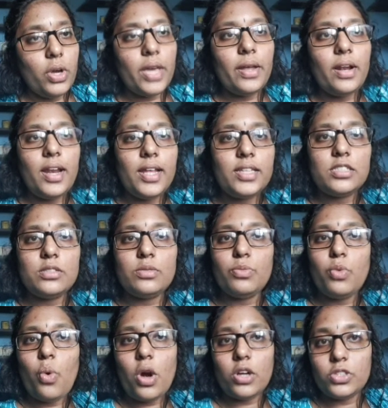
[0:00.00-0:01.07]
Okay, let's
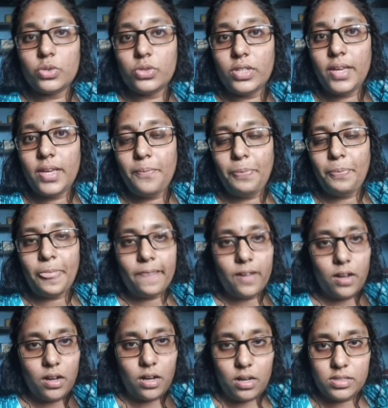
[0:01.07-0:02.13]
move on to the
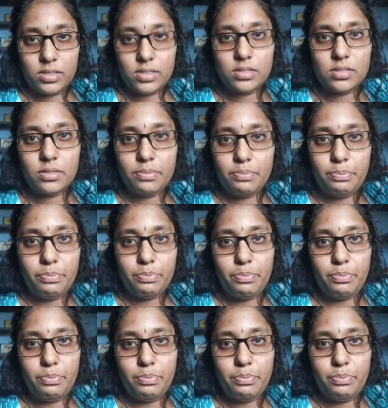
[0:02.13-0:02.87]
this is a